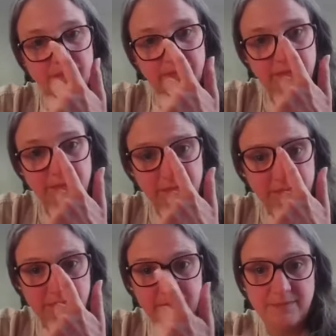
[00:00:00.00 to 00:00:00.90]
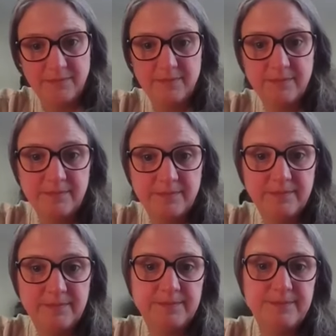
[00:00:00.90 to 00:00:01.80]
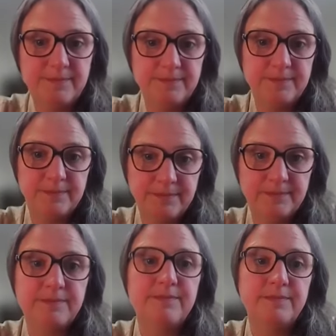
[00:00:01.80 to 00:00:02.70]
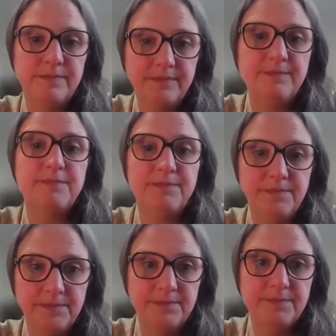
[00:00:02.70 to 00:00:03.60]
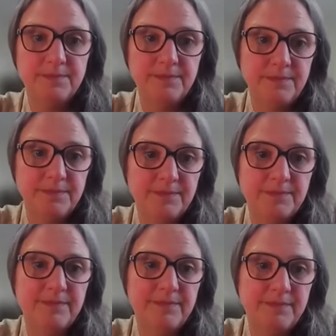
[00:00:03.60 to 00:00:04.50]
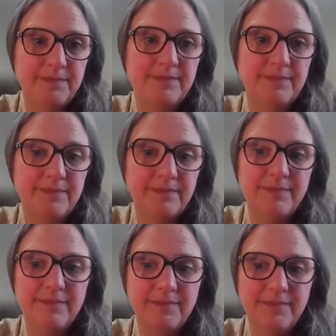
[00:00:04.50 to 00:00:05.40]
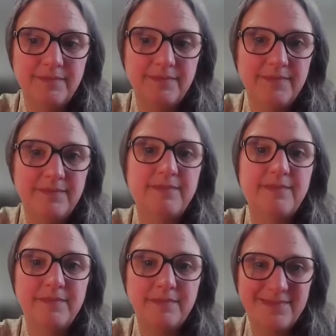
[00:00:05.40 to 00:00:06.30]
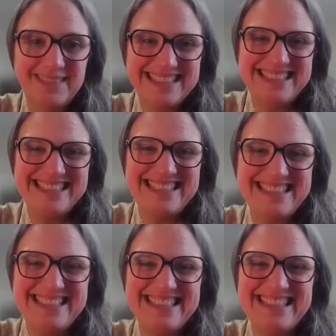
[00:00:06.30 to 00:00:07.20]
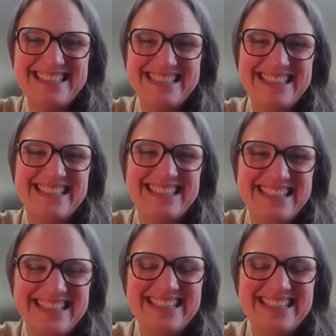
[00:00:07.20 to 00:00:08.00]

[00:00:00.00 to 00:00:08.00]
(not speaking)